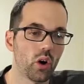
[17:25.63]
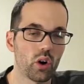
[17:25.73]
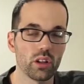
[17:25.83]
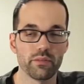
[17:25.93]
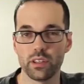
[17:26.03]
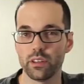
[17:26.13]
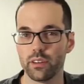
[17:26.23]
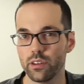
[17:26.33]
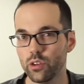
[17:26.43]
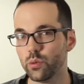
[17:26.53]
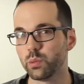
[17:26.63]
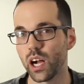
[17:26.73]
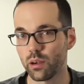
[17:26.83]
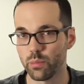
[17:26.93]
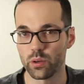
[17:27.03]
all of the new
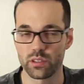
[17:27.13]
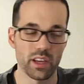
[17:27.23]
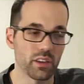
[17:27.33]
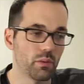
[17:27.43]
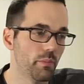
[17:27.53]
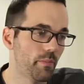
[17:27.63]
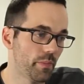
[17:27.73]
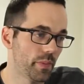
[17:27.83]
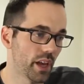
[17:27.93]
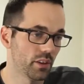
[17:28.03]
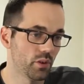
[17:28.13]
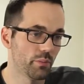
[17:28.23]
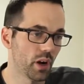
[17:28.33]
blog posts that you